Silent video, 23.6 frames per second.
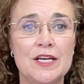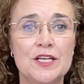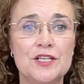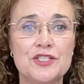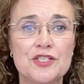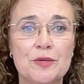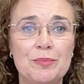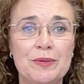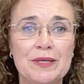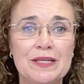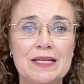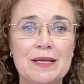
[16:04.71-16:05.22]

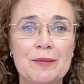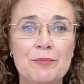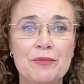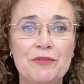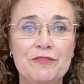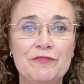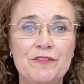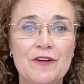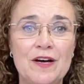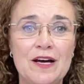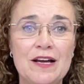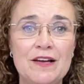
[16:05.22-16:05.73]
Topic number
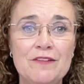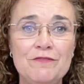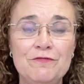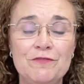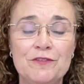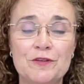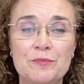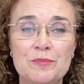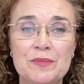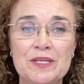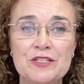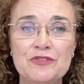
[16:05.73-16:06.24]
5
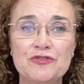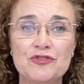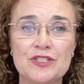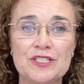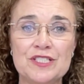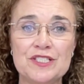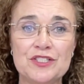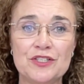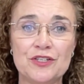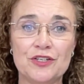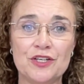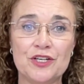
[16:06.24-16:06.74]
from
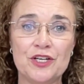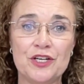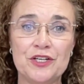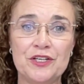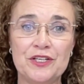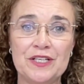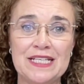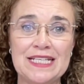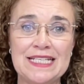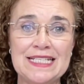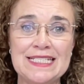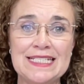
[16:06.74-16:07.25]

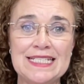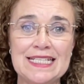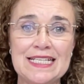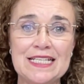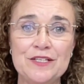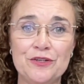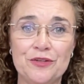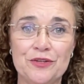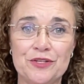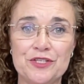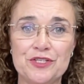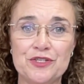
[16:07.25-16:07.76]
interest.co.nz
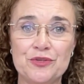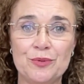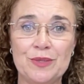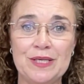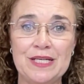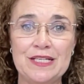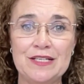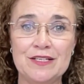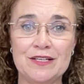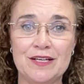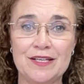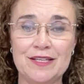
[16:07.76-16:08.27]
on the
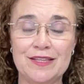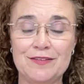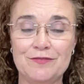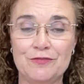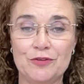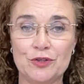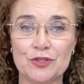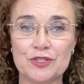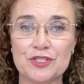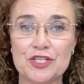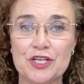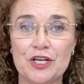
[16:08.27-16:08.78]
29th of
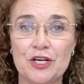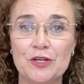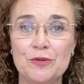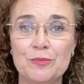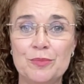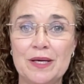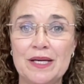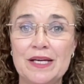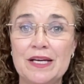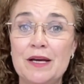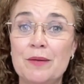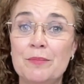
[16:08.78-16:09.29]

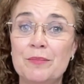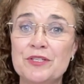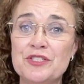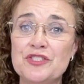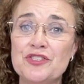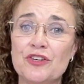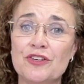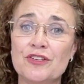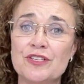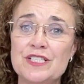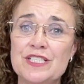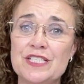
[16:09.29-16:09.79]
October. A
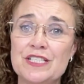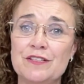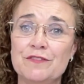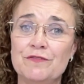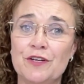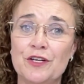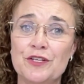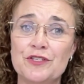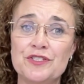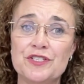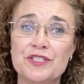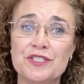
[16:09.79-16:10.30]
majority of
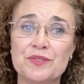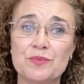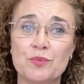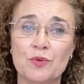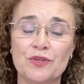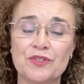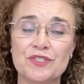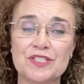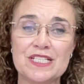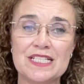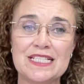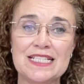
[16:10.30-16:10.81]
voters
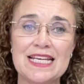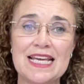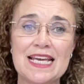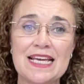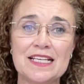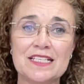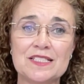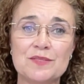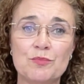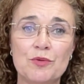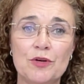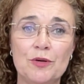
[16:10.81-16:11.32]
want to
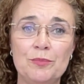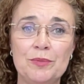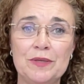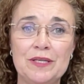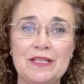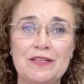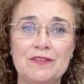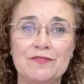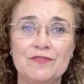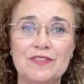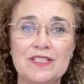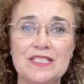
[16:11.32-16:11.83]
tax property
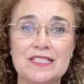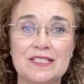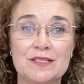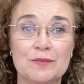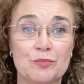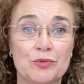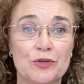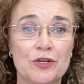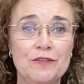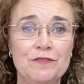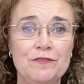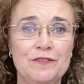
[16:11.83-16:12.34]
investor
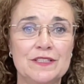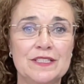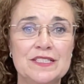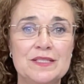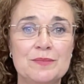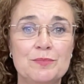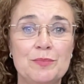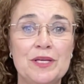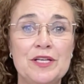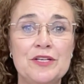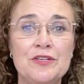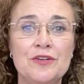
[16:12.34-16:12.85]
profits,
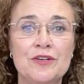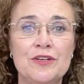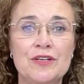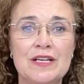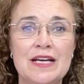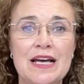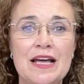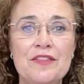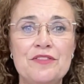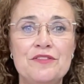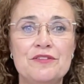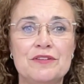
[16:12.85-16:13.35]
but not
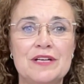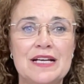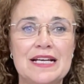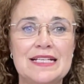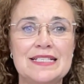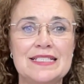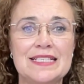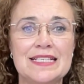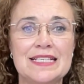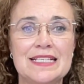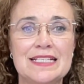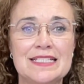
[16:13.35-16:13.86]
other
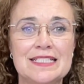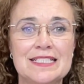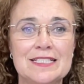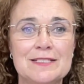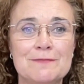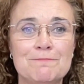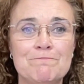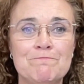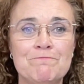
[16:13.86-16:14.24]
assets.